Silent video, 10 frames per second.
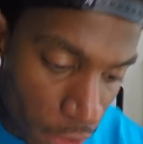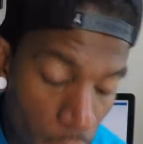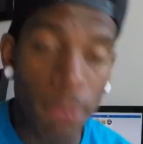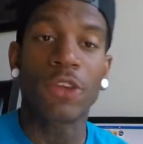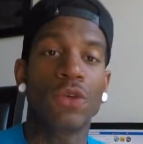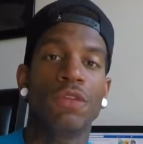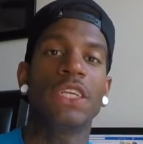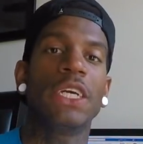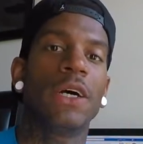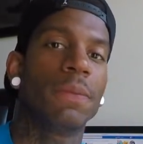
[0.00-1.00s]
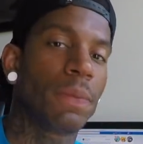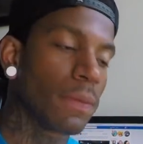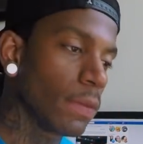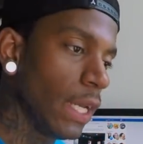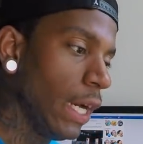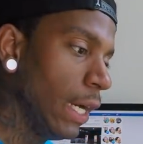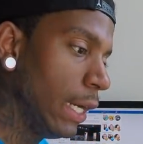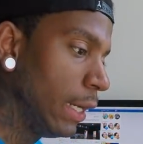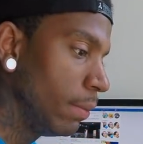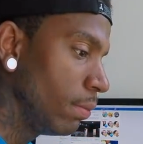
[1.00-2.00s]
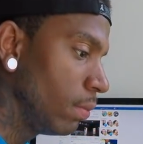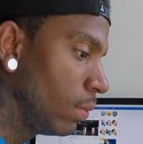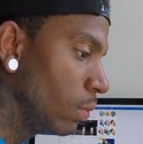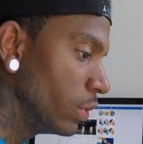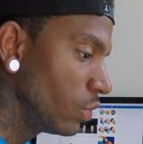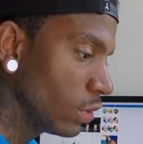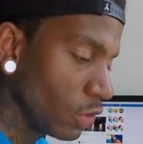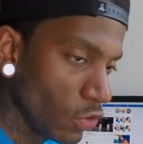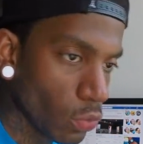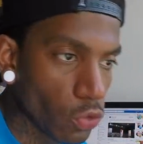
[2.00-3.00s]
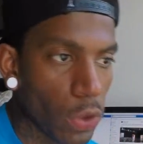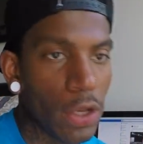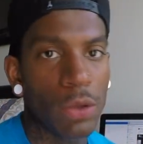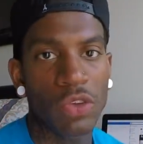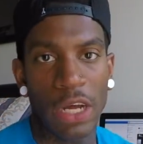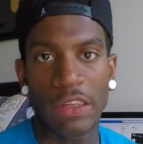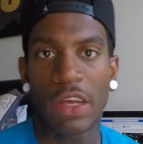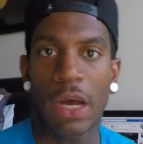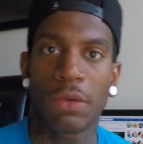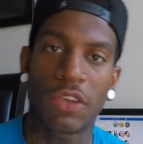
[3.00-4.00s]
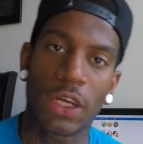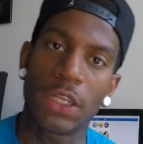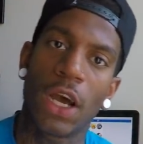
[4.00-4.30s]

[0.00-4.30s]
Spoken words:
The number 2 video, was one of those nights, like I was telling